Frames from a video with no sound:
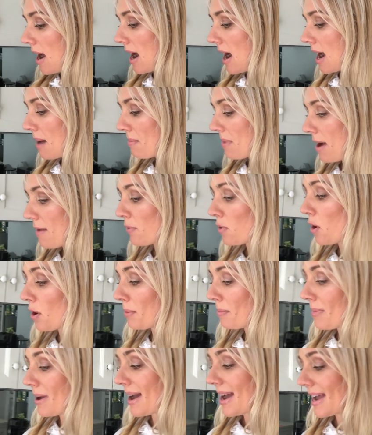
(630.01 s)
Um, I've
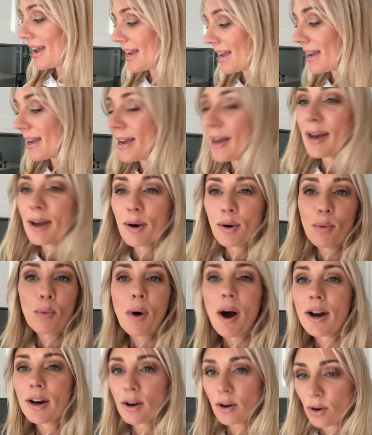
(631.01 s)
got my
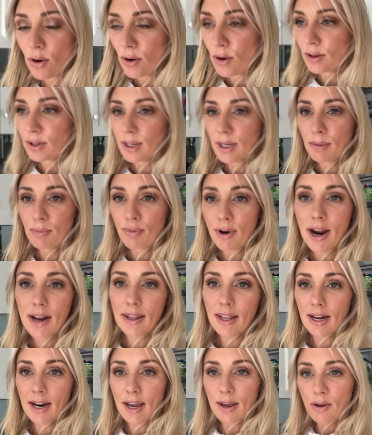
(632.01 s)
one and only
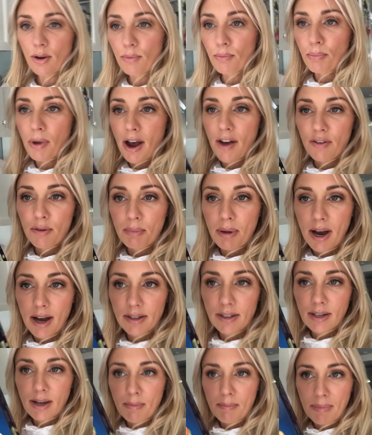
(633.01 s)
brand that I buy for
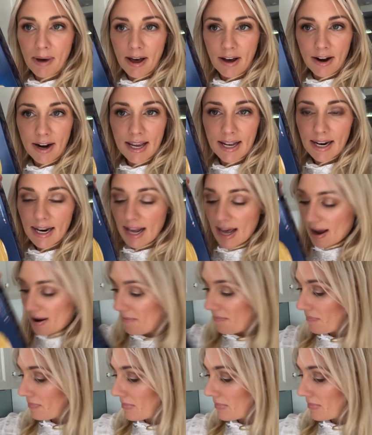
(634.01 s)
pasta, Barilla.